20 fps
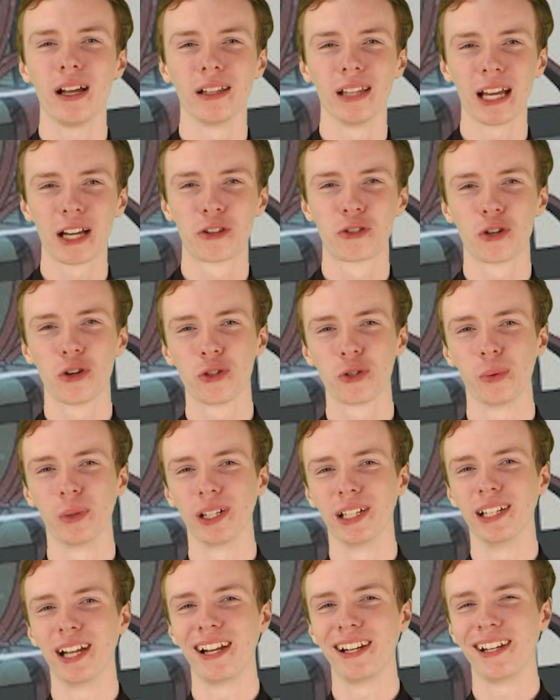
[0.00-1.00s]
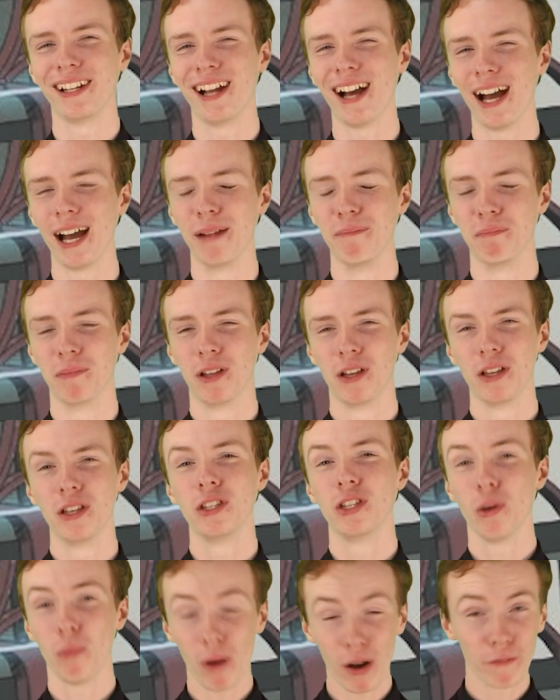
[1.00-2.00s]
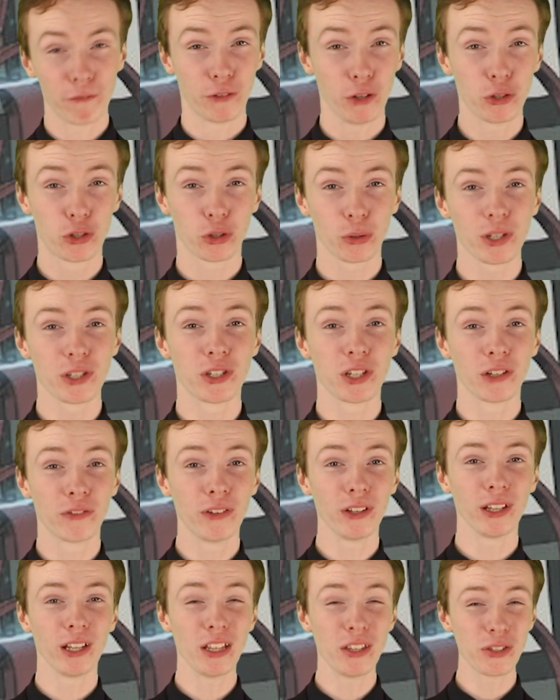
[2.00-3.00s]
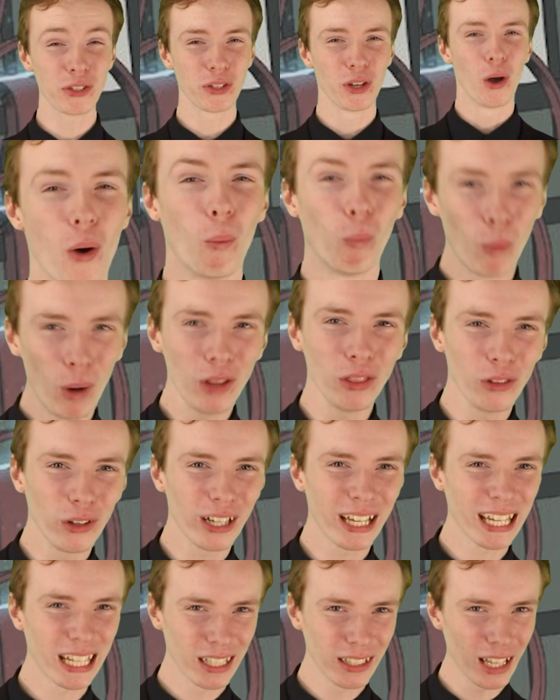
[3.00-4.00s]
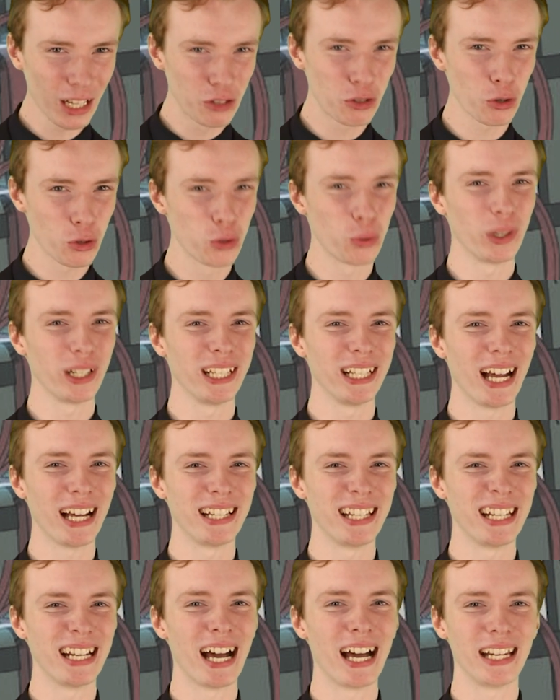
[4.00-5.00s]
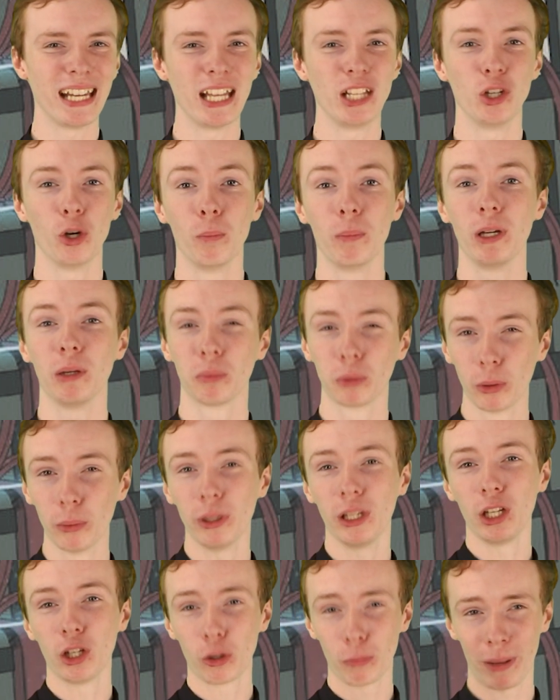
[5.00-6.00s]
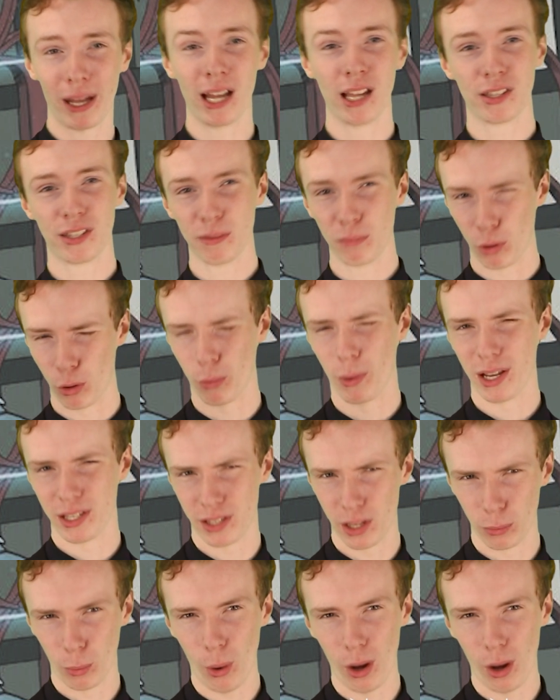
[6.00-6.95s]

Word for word: Electro 2099. You want futuristic villains? One look at Electro 2099 and you'll be ruining your pants in more ways than